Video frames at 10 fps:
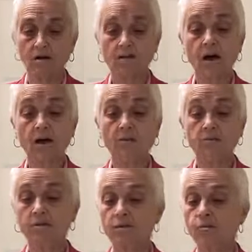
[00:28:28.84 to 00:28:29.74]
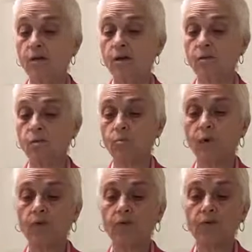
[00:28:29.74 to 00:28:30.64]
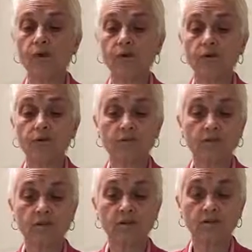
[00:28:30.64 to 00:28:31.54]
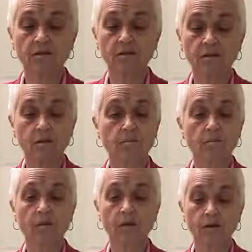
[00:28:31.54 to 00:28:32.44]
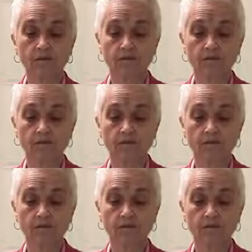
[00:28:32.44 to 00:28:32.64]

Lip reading: Love and spring were both there to assist beauty.